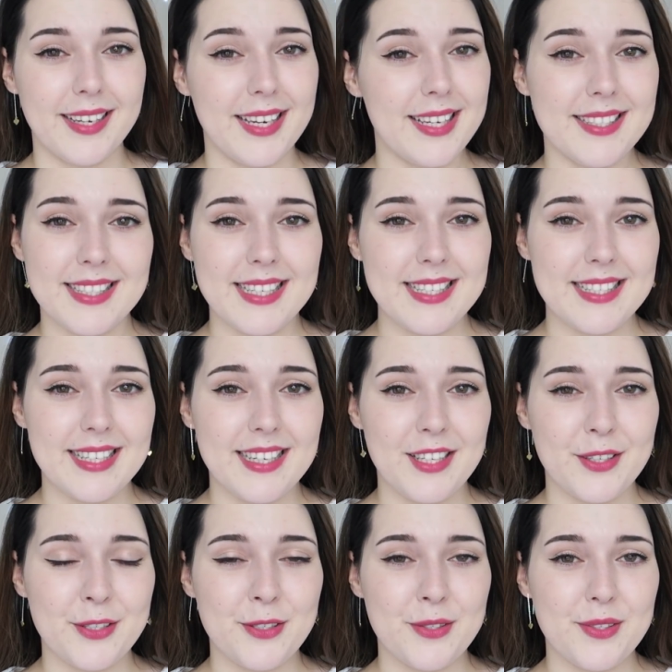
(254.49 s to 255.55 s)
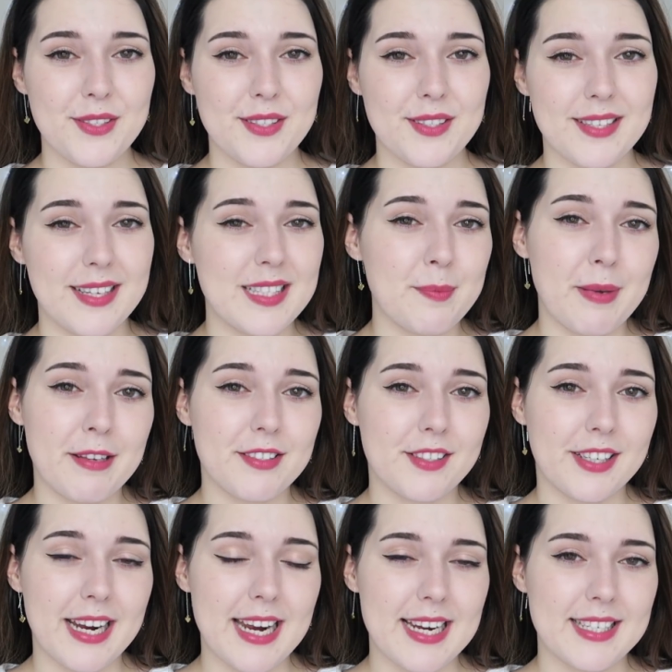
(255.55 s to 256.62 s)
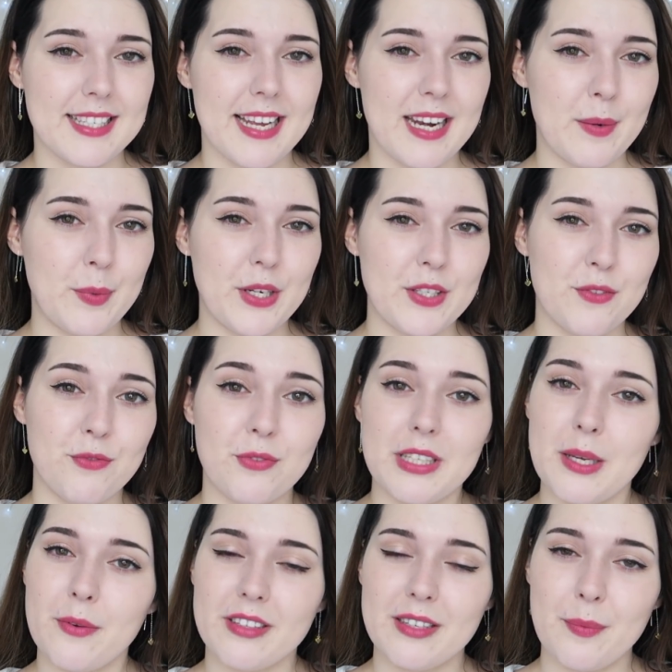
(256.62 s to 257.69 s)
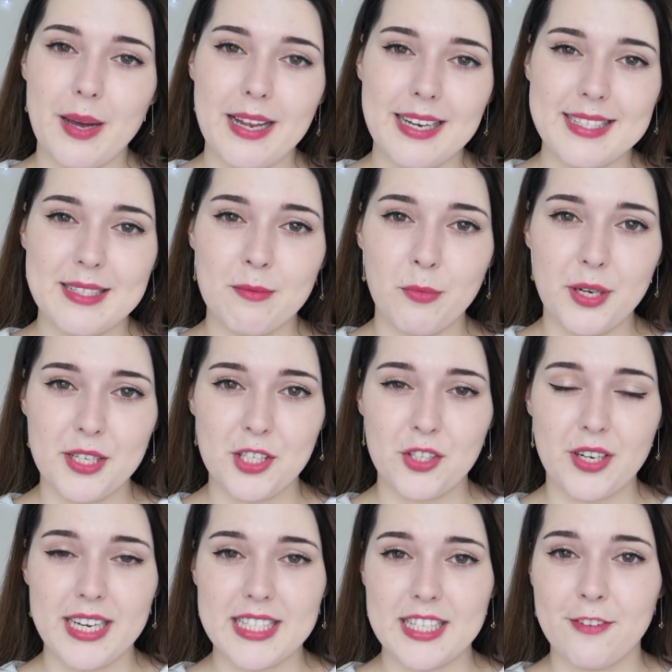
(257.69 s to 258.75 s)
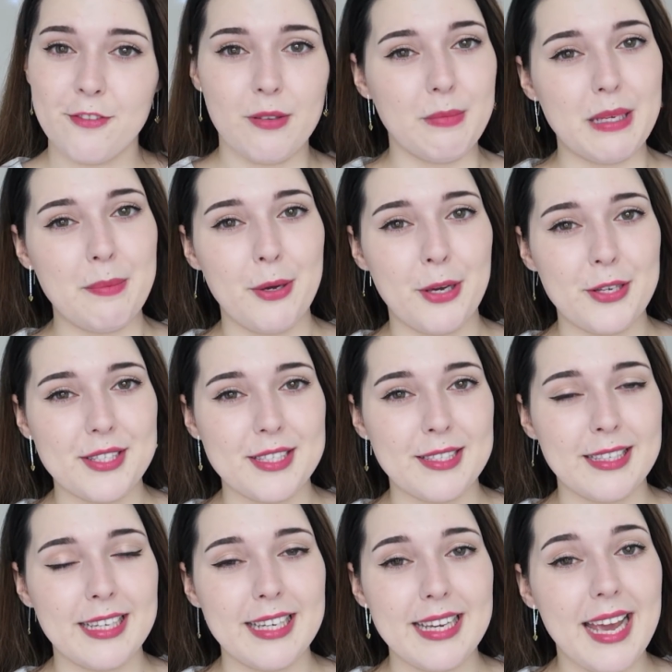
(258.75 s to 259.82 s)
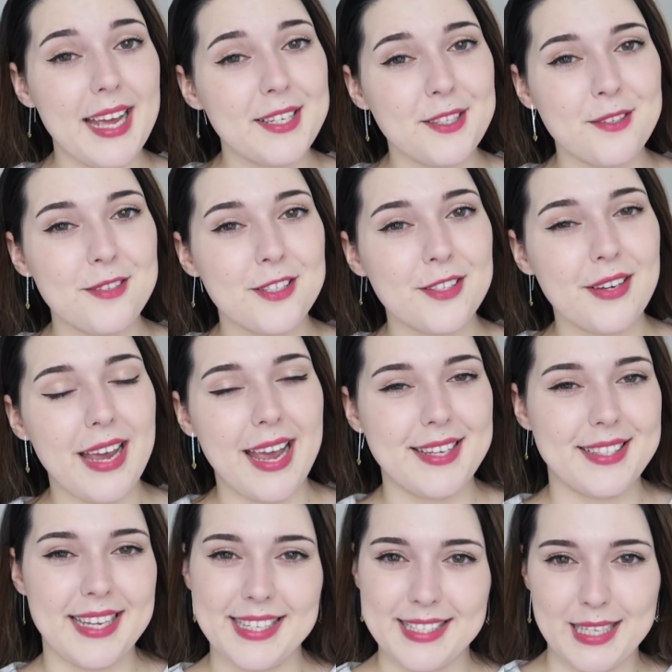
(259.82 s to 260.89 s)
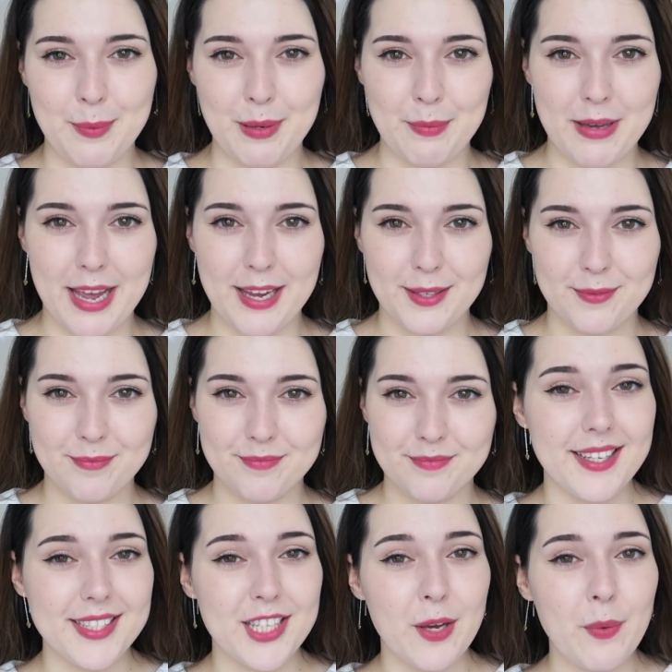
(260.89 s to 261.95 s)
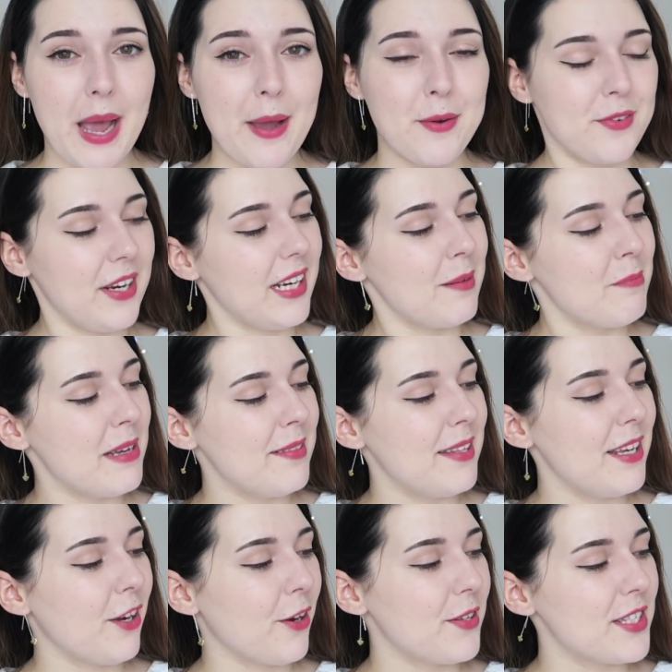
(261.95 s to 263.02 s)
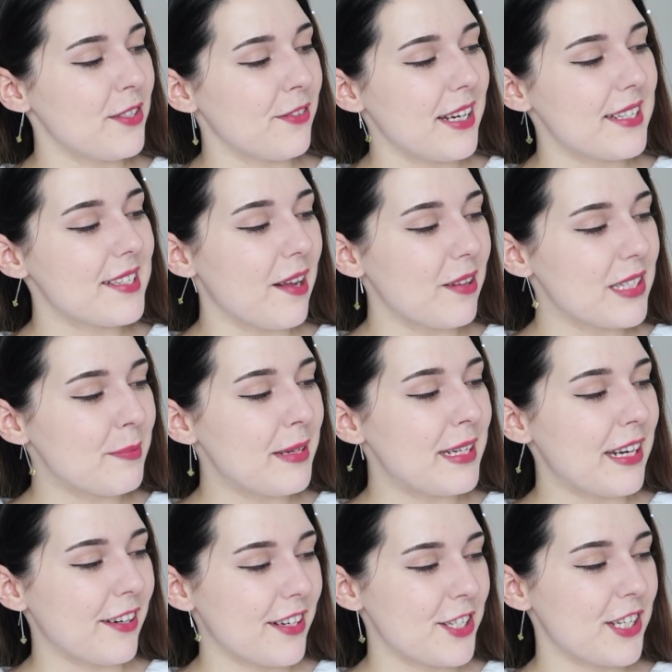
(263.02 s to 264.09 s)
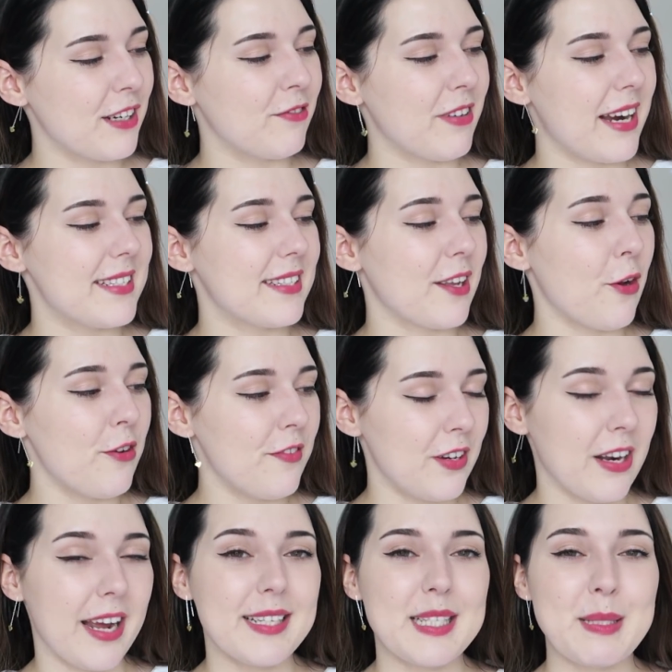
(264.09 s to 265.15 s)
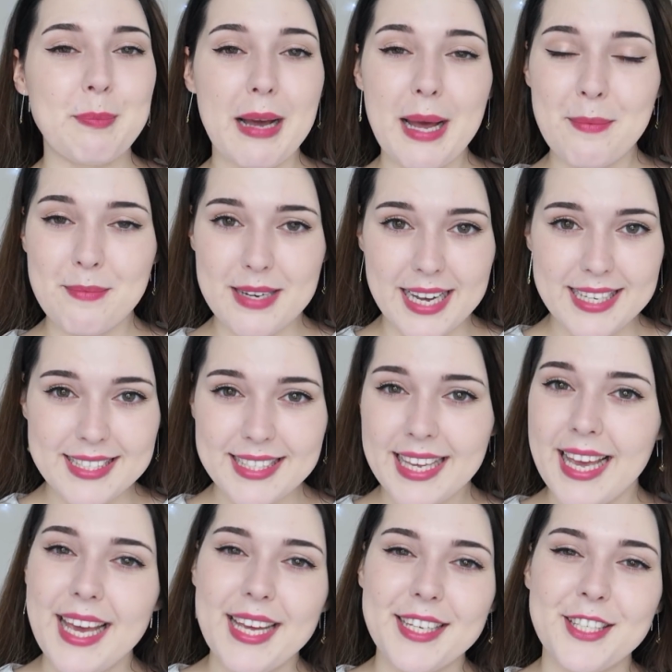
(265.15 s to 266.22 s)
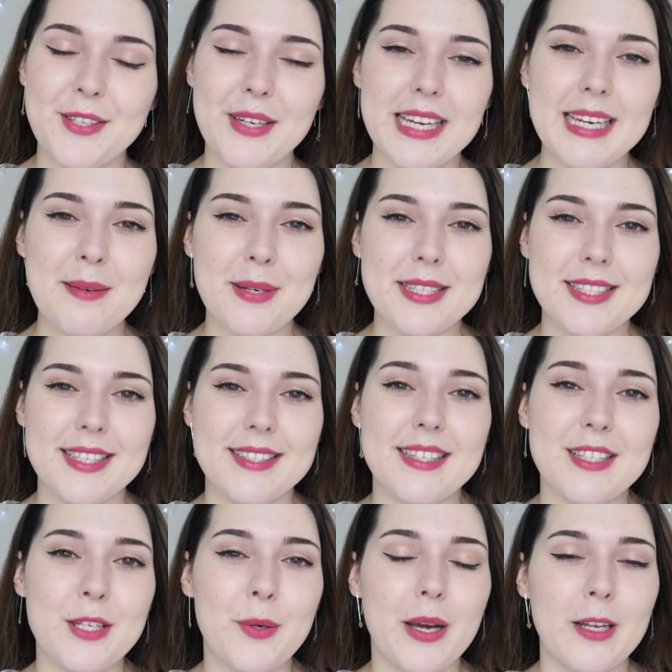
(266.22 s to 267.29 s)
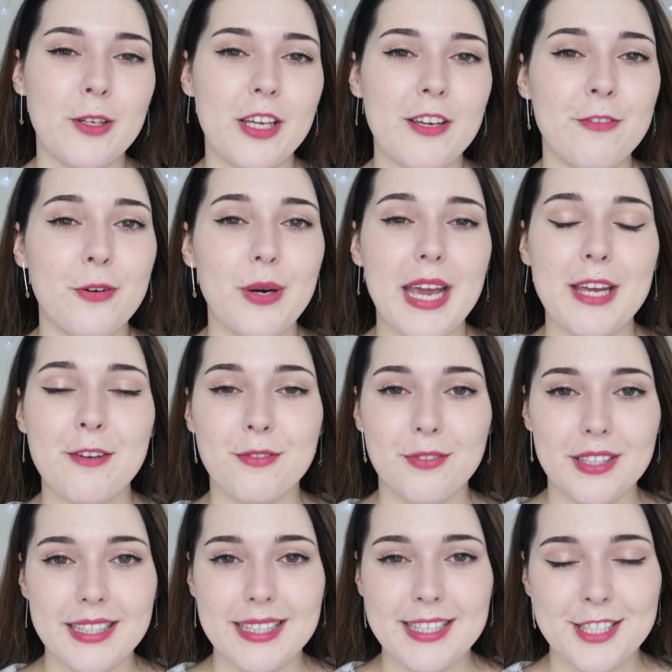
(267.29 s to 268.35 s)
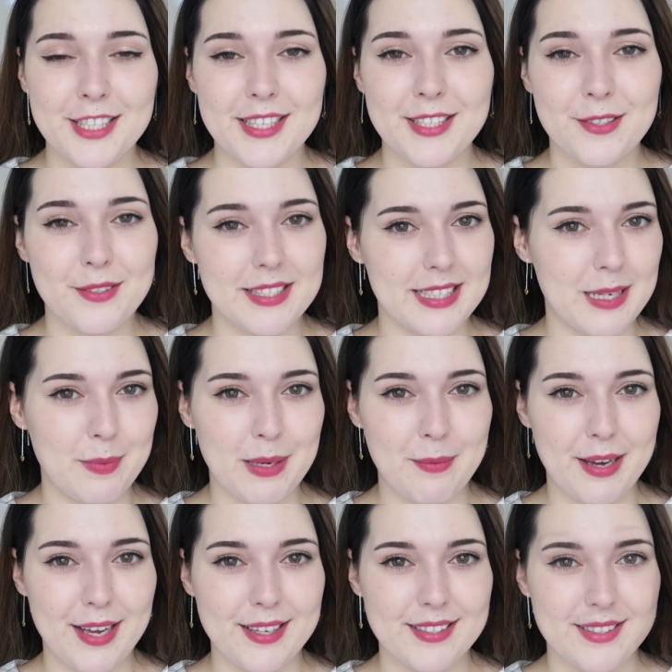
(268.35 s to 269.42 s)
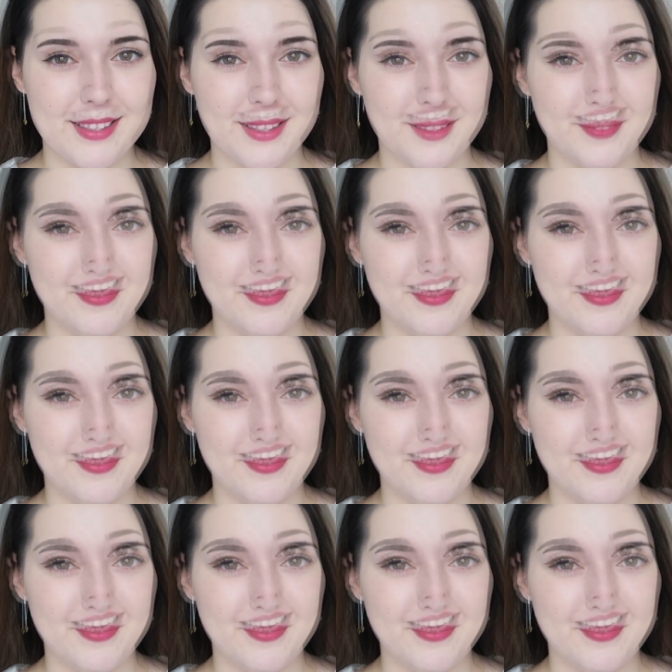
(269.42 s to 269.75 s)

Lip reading: It's easy to use, it smells great, and it works really well as a moisturiser for me personally and also as a sleeping pack. So I would recommend the Cosrx Ultimate Nourishing Rice Overnight Spa Mask to any princesses who are looking for a really gentle sleeping mask.